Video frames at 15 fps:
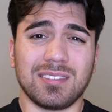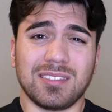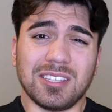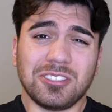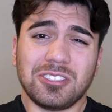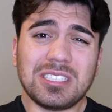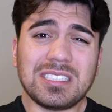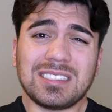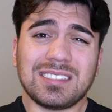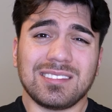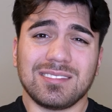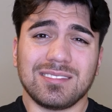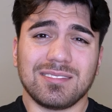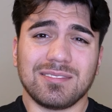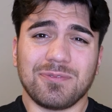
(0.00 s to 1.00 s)
This
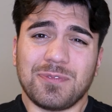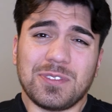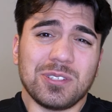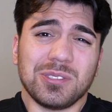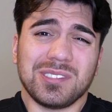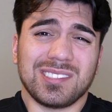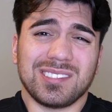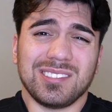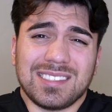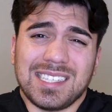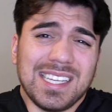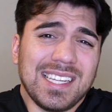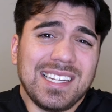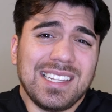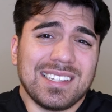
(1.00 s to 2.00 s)
just feels
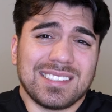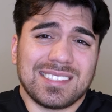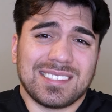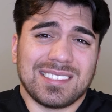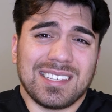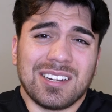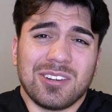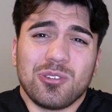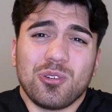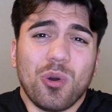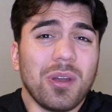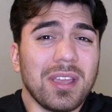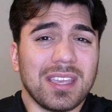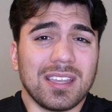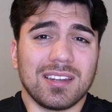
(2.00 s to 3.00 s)
tedious and
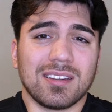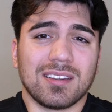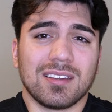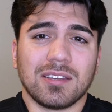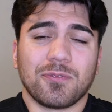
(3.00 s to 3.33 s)
annoying,